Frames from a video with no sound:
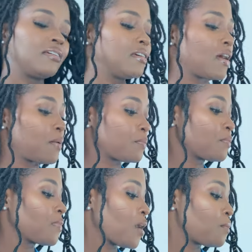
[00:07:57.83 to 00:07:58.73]
Yeah,
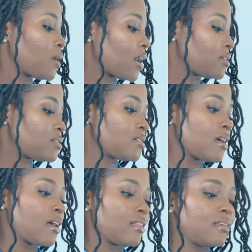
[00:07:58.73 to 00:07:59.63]
but
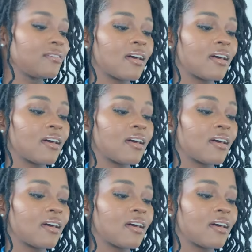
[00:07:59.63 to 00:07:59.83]
these